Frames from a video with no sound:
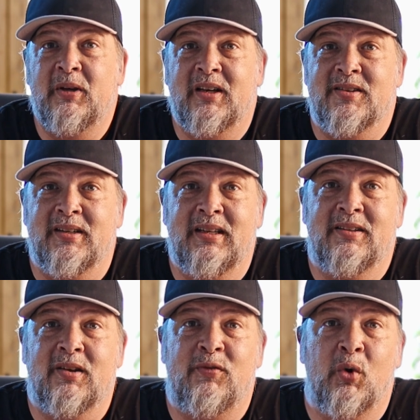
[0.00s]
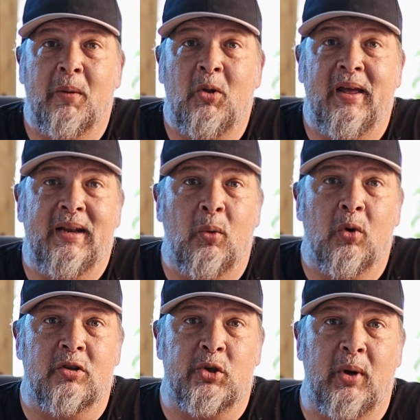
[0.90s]
because it is affordable and it
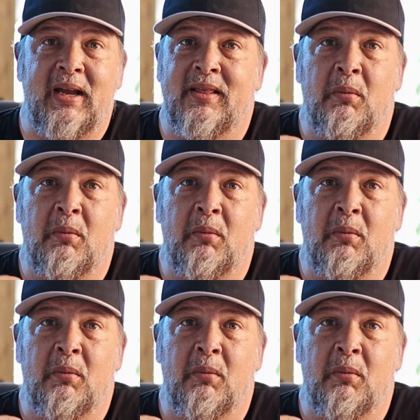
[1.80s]
works great,